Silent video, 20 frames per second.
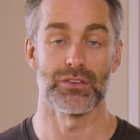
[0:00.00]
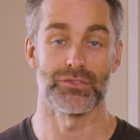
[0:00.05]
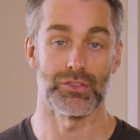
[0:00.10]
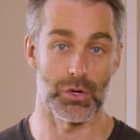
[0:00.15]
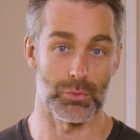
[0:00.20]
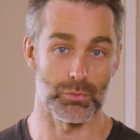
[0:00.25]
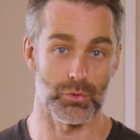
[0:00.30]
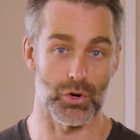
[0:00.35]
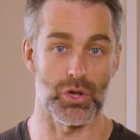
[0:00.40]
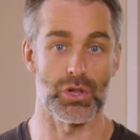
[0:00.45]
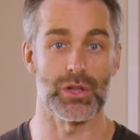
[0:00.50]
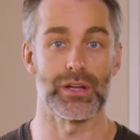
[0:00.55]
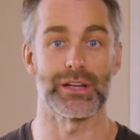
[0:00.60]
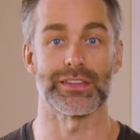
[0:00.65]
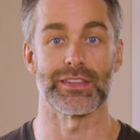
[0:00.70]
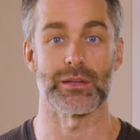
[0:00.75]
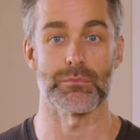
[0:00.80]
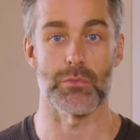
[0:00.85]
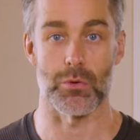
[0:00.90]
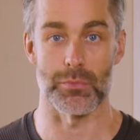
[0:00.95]
foam rolling
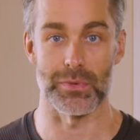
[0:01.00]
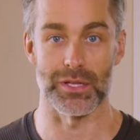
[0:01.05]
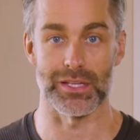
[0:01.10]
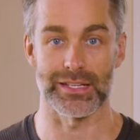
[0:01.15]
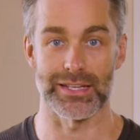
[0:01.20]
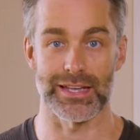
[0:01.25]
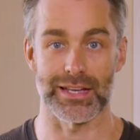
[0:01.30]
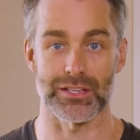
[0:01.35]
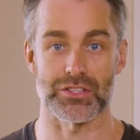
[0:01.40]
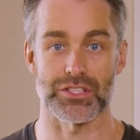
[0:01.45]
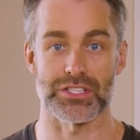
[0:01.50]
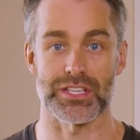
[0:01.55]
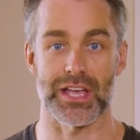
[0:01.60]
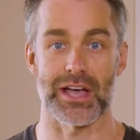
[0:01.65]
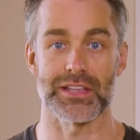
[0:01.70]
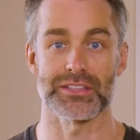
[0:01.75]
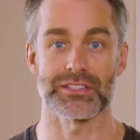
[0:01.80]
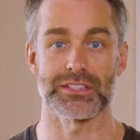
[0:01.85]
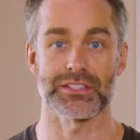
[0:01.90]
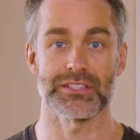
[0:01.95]
and their mobility
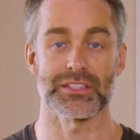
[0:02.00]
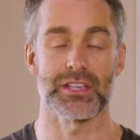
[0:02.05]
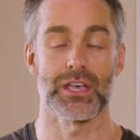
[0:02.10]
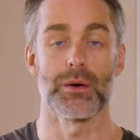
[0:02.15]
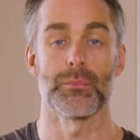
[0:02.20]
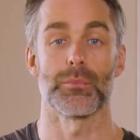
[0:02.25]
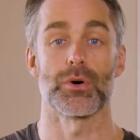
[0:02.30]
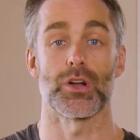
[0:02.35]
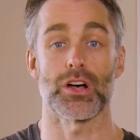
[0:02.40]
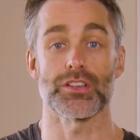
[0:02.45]
exercises, but